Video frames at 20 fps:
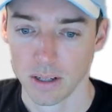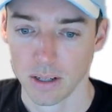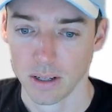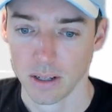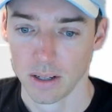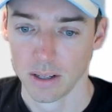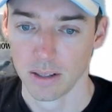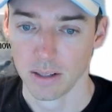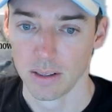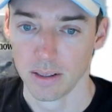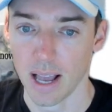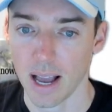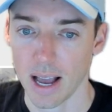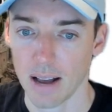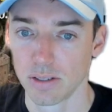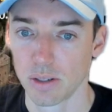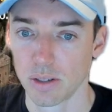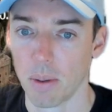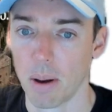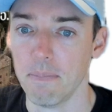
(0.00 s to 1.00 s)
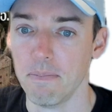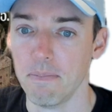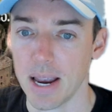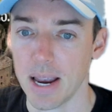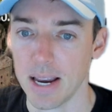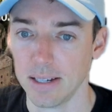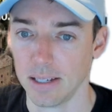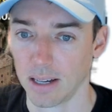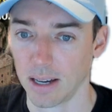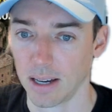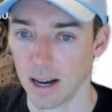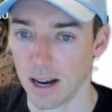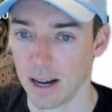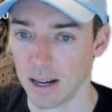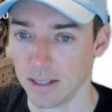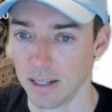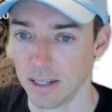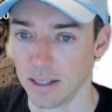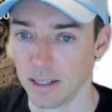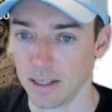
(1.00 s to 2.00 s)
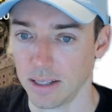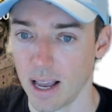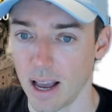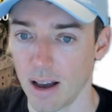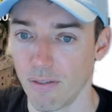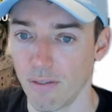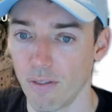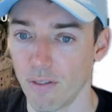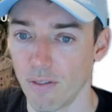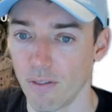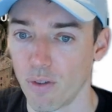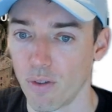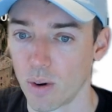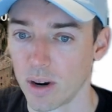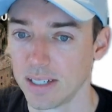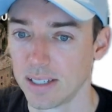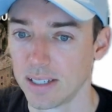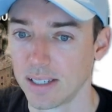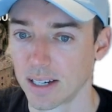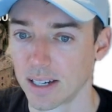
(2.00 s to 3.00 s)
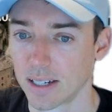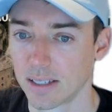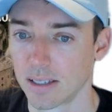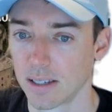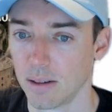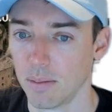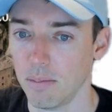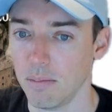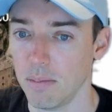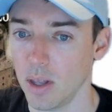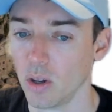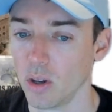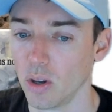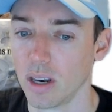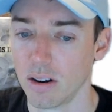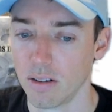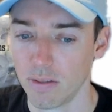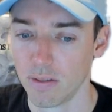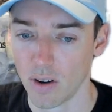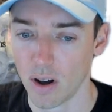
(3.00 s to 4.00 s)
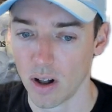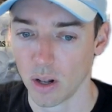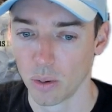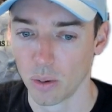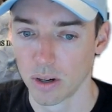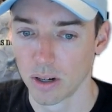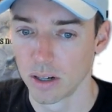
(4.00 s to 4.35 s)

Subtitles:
they have some amazing content. They have 46 million followers.